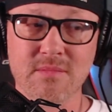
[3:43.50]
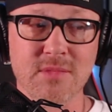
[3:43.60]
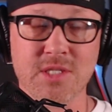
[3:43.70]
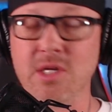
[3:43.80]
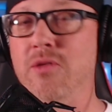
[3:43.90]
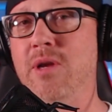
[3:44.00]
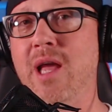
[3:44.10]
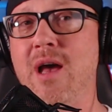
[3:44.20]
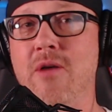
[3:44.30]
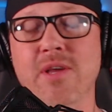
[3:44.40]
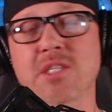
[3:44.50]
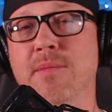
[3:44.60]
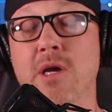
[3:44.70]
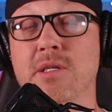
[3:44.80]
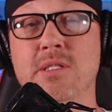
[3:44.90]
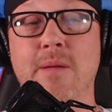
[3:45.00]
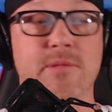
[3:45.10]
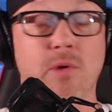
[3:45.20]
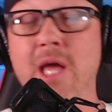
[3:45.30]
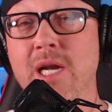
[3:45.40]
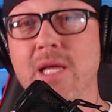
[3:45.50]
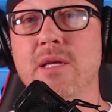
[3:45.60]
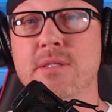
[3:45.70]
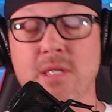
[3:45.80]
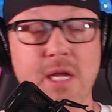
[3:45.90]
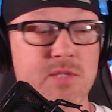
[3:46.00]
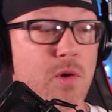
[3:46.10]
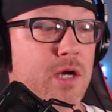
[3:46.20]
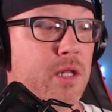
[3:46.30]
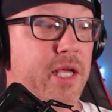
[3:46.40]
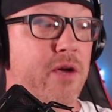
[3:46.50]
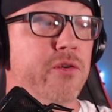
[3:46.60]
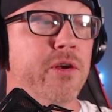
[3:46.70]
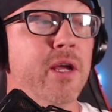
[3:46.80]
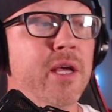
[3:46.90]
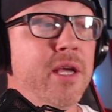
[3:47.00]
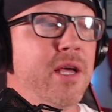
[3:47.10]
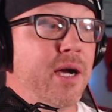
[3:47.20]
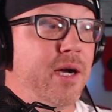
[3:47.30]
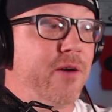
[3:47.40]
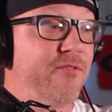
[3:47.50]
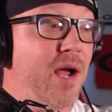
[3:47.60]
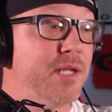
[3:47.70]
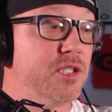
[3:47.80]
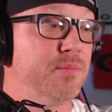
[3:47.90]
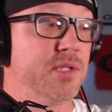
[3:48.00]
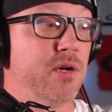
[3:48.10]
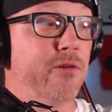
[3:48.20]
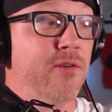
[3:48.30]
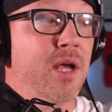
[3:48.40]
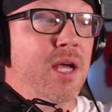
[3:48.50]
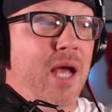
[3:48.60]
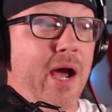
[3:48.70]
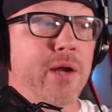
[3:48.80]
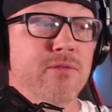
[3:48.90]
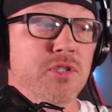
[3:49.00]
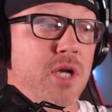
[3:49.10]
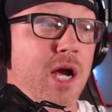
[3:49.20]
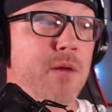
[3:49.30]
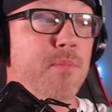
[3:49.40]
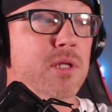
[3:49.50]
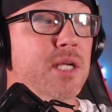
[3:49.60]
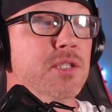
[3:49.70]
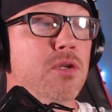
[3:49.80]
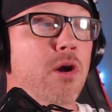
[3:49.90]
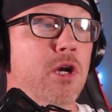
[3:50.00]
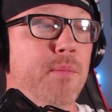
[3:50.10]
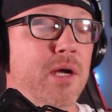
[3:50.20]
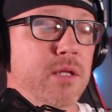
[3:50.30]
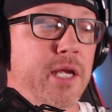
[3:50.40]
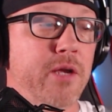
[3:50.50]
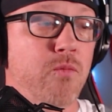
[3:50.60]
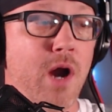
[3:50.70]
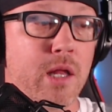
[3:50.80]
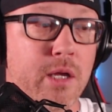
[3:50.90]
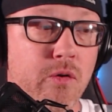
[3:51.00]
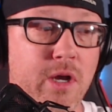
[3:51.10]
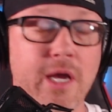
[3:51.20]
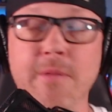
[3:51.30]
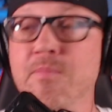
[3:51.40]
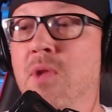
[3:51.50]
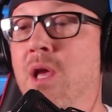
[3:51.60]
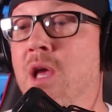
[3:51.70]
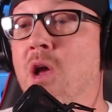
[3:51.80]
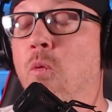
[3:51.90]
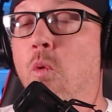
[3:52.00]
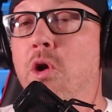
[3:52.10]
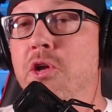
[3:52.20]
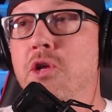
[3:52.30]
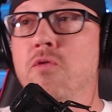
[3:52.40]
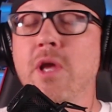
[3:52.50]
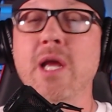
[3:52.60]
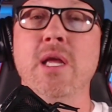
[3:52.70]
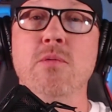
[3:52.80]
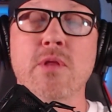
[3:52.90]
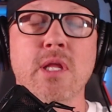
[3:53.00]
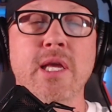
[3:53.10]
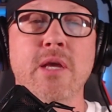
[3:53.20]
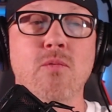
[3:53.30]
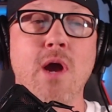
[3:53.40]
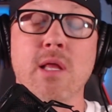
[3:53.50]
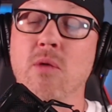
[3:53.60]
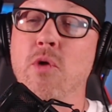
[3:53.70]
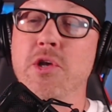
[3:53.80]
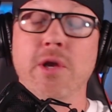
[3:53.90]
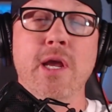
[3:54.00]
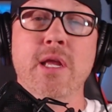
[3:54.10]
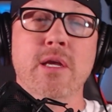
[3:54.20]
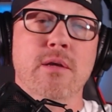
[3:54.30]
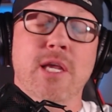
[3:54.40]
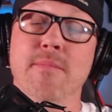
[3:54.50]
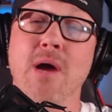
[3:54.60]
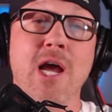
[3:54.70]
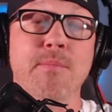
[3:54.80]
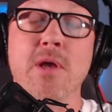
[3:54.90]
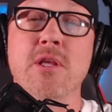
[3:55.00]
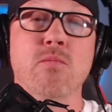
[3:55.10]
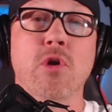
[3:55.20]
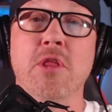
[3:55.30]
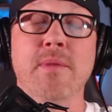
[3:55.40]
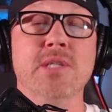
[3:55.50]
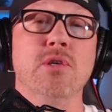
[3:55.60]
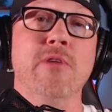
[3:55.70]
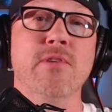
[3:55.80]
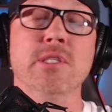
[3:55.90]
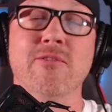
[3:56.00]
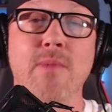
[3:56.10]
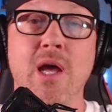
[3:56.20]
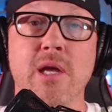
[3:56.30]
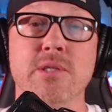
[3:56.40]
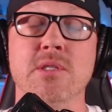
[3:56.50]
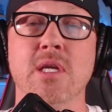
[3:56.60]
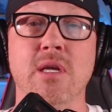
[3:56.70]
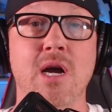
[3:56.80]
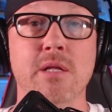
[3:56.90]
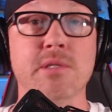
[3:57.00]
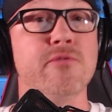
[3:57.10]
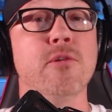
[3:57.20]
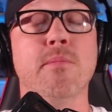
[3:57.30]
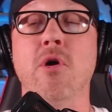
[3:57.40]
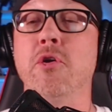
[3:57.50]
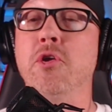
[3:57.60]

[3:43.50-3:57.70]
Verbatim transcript: Southern Cal, that should be unacceptable. And it is, and that's why Clay Helton uh, finds himself out of a job. But let's talk about Lincoln Riley, okay? What are you getting with Lincoln Riley? Well, you're getting, in my opinion, one of the best offensive minds in college football.